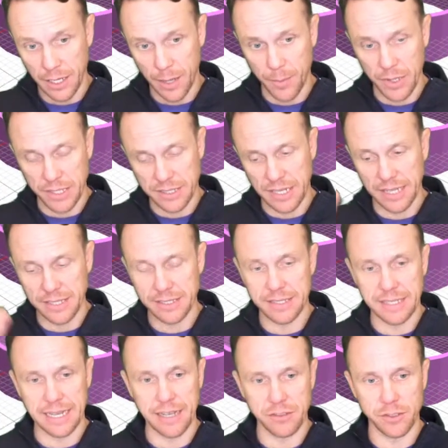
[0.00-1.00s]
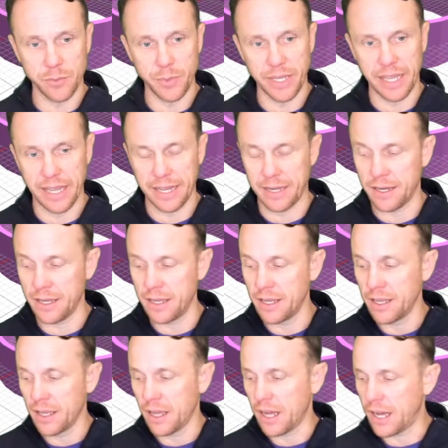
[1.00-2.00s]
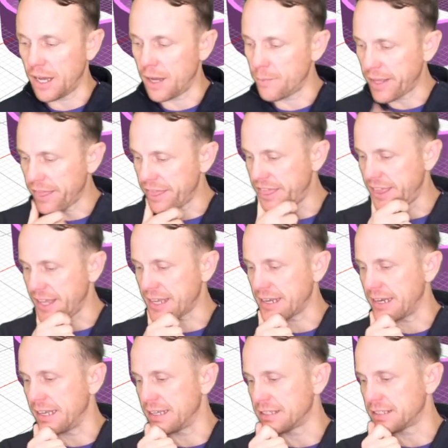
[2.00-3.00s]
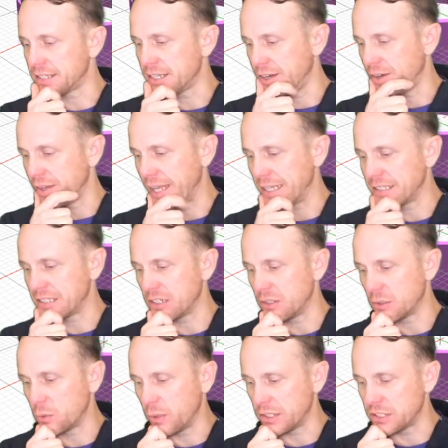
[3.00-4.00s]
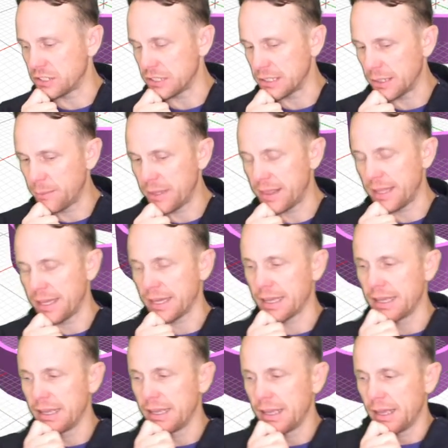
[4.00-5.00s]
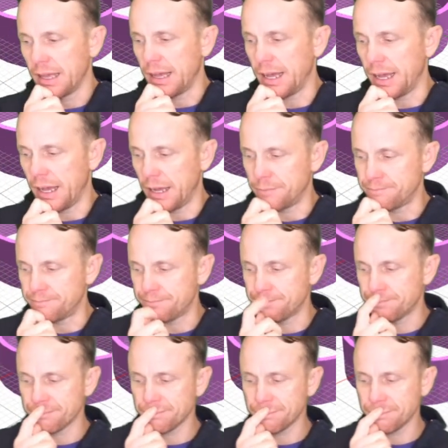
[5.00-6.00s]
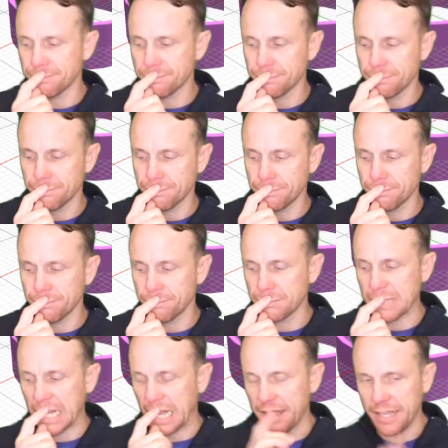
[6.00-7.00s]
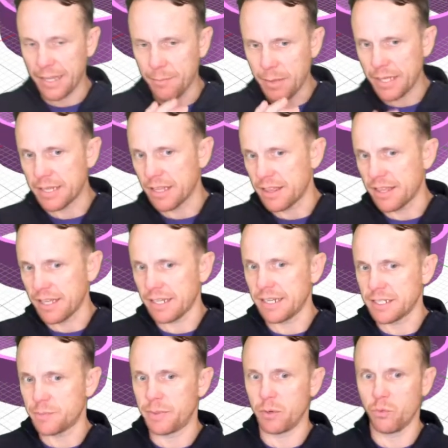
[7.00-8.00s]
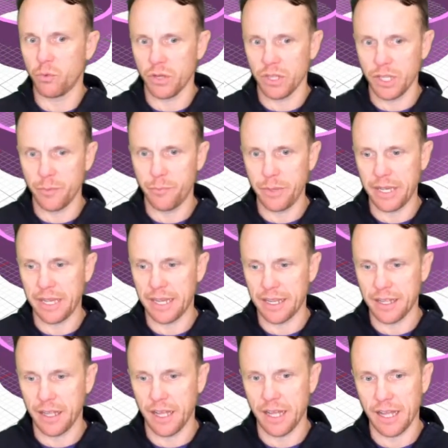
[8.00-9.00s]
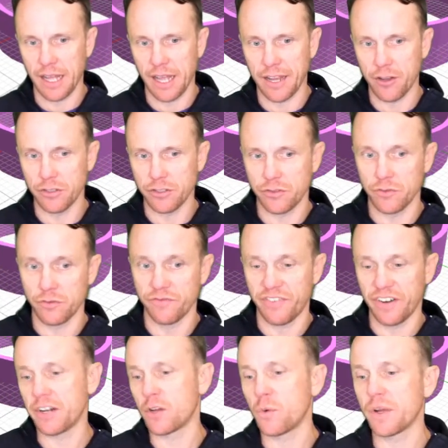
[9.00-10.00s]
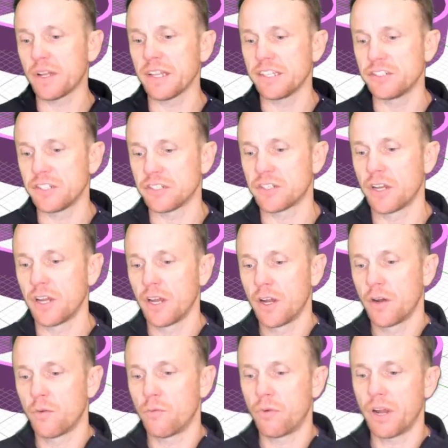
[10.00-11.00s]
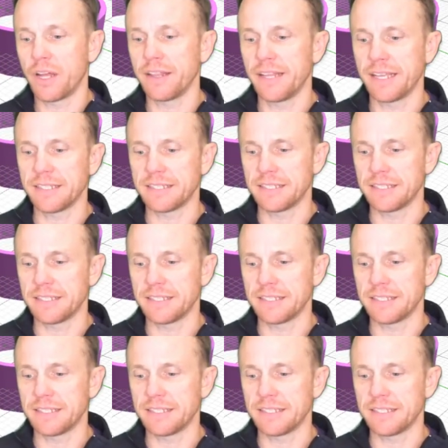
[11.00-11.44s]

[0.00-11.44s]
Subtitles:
going to size it down to be 8. My thickness, oh, that's a good question. Let me think. I think I'll make the thickness be really big. I could very quickly just run this and